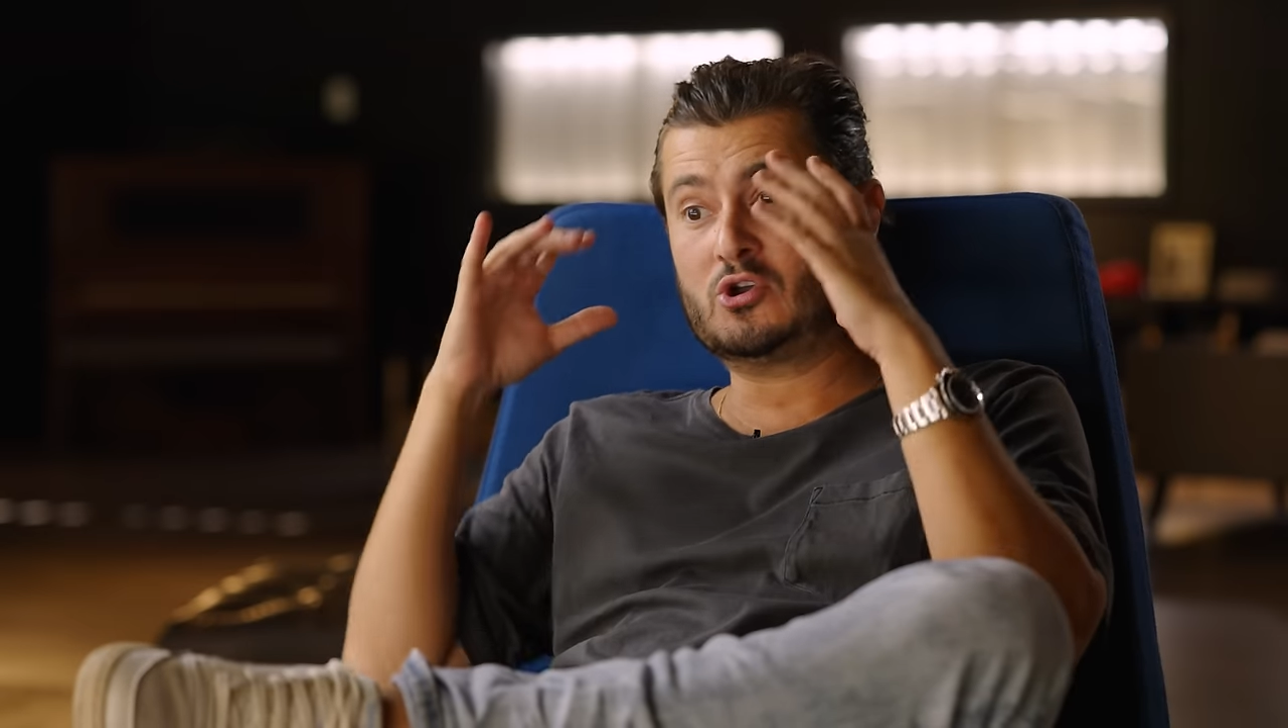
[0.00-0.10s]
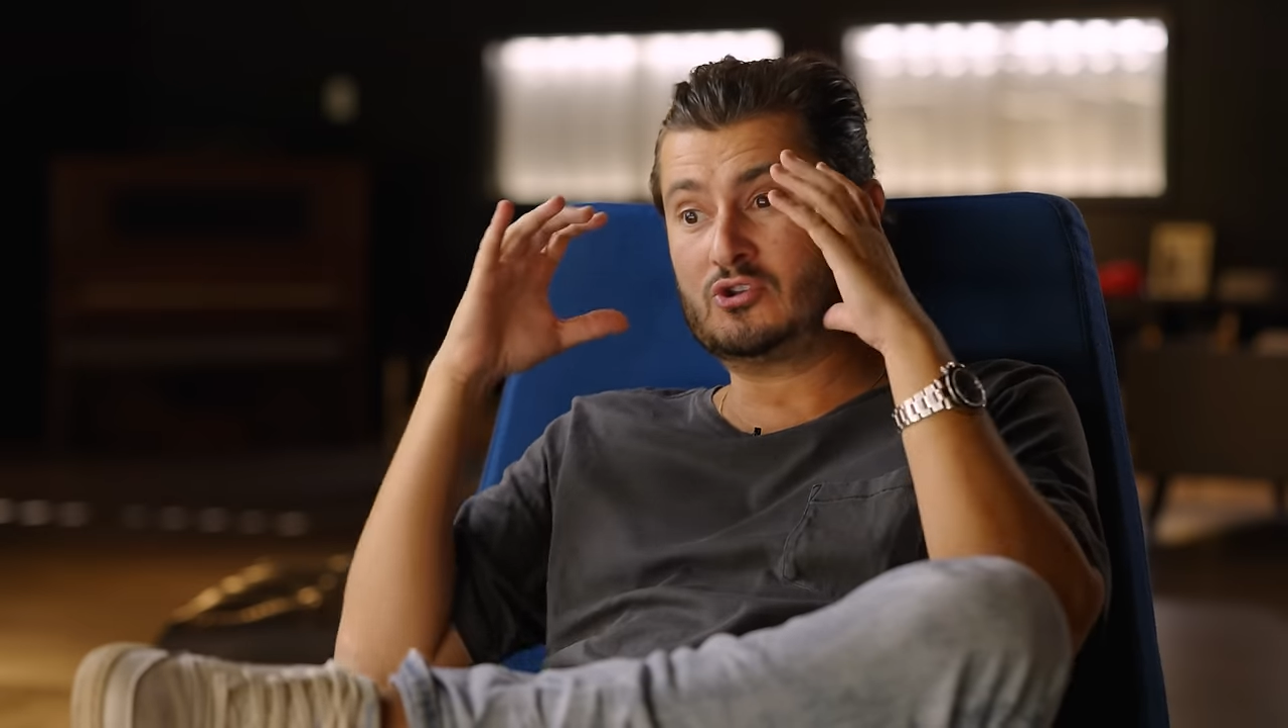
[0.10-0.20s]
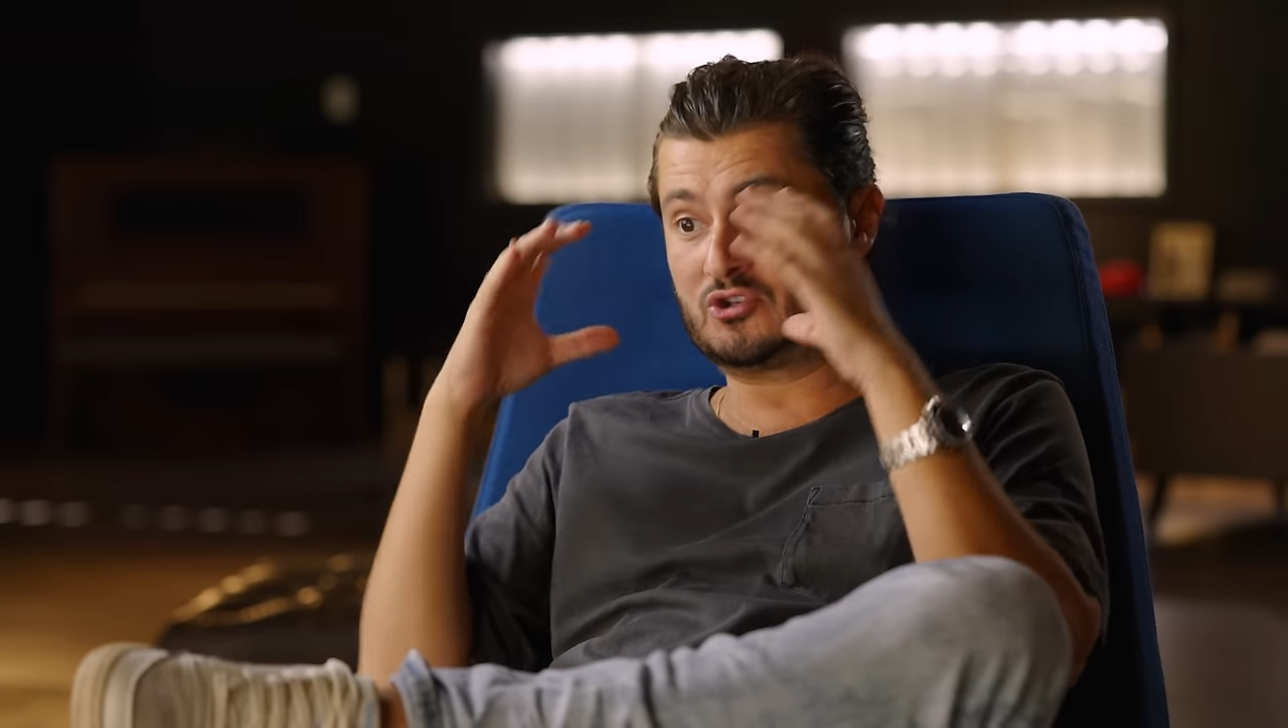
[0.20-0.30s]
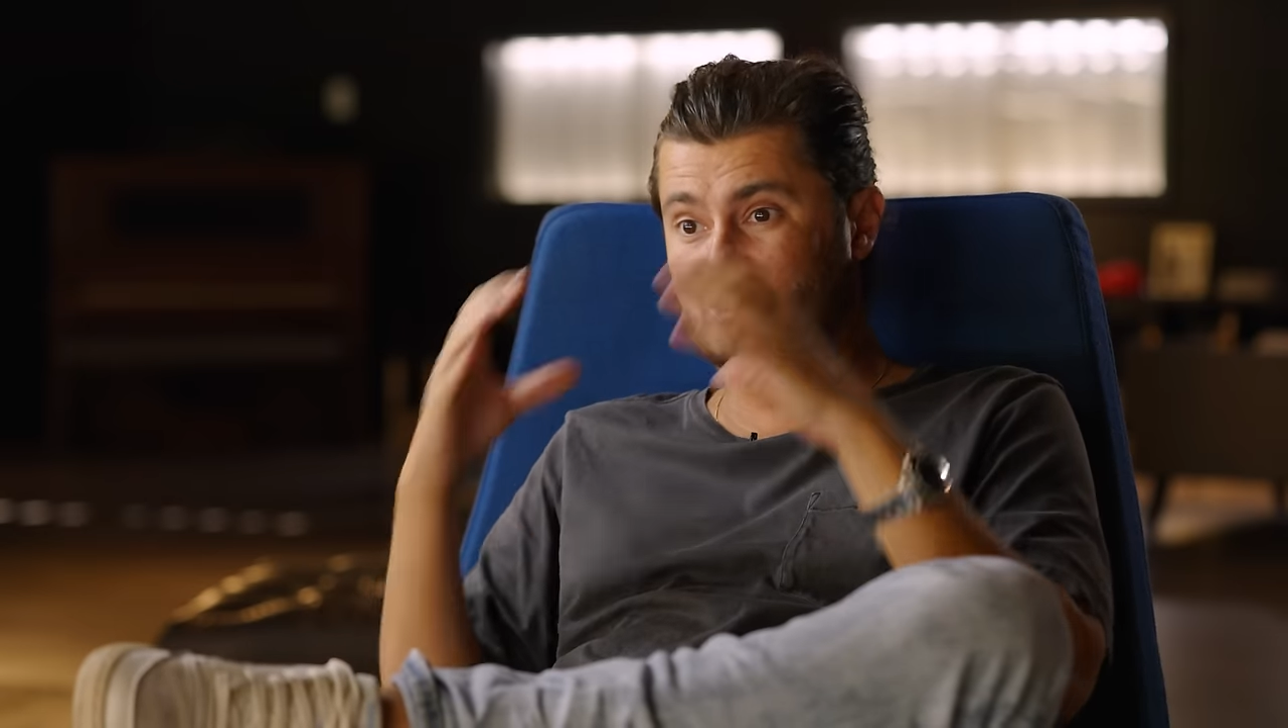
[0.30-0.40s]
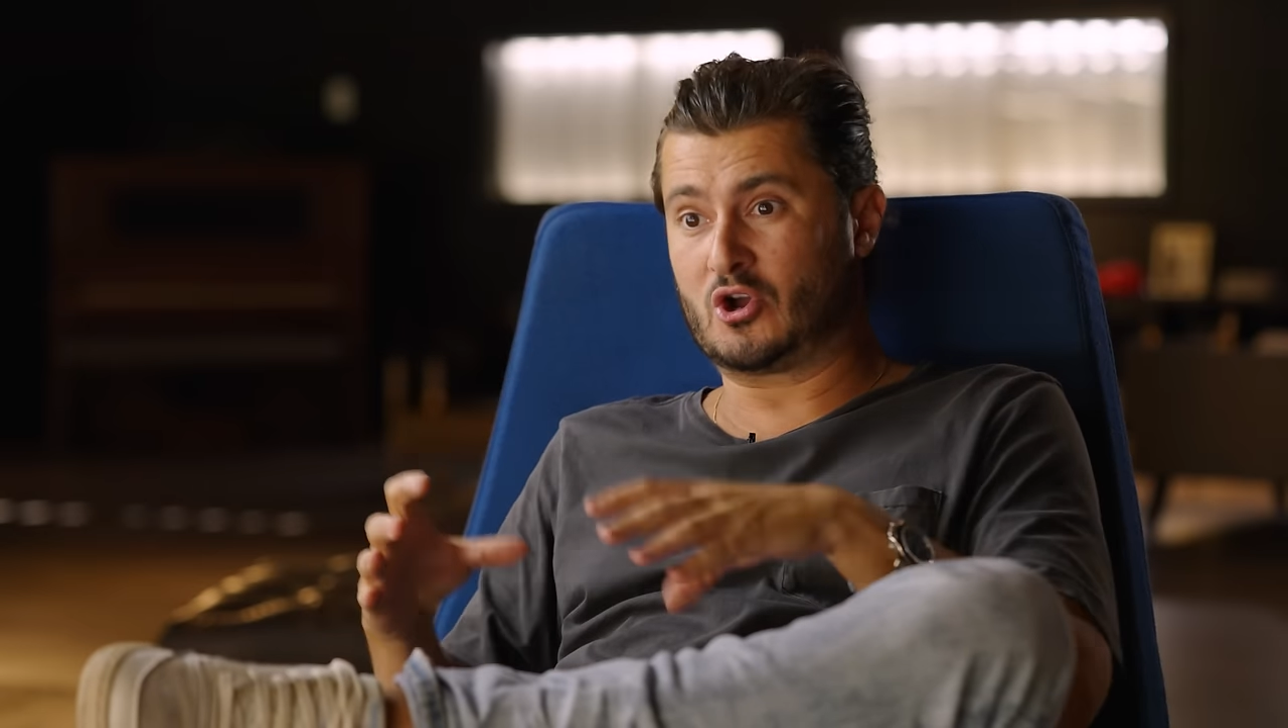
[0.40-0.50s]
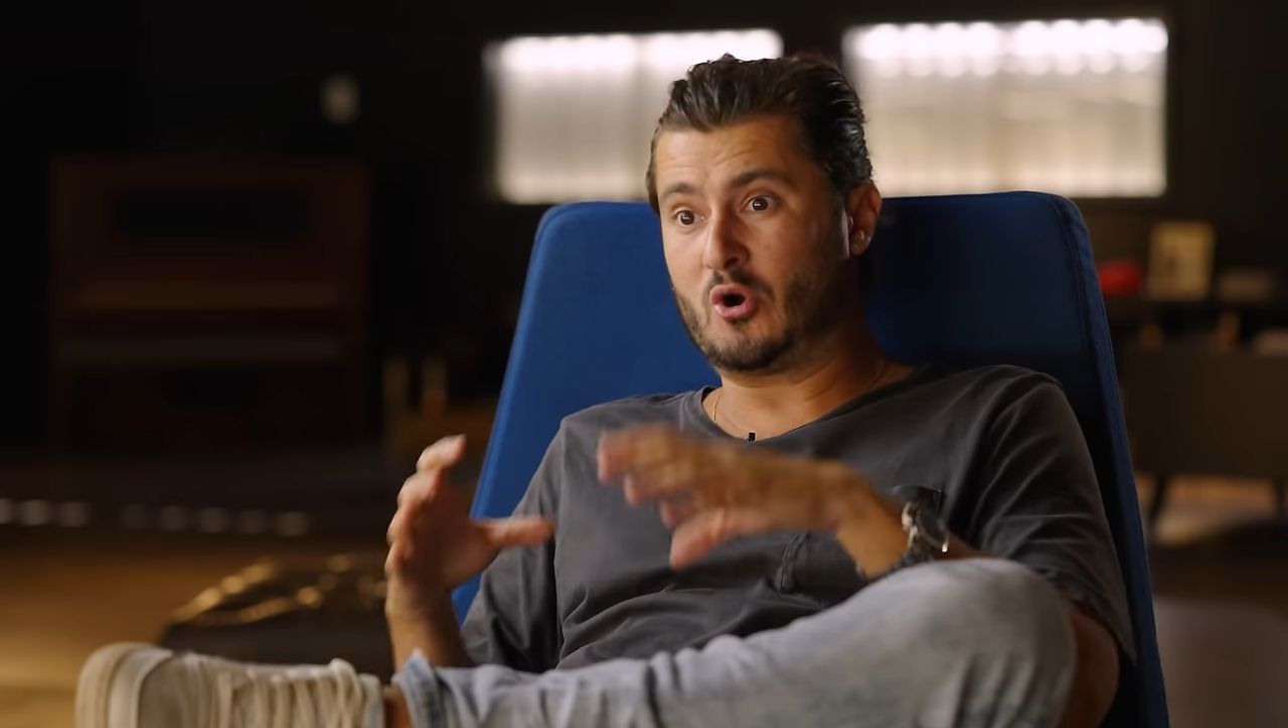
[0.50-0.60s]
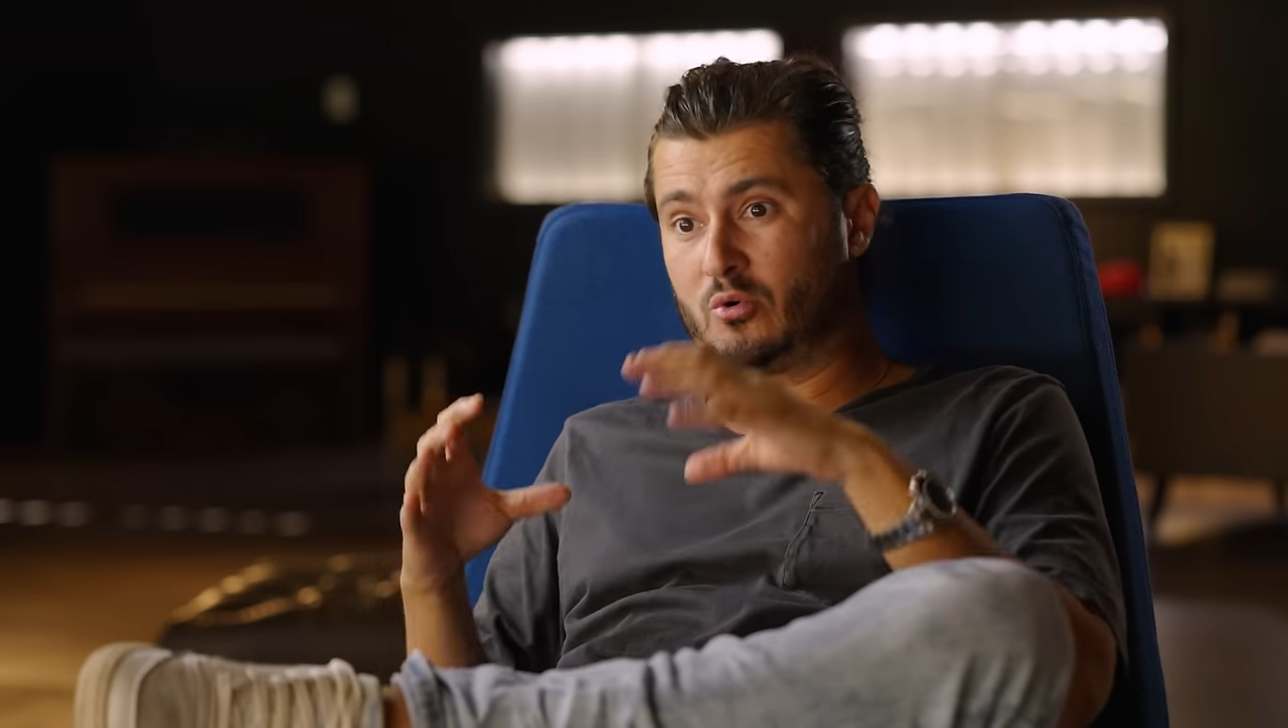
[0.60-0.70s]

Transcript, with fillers: so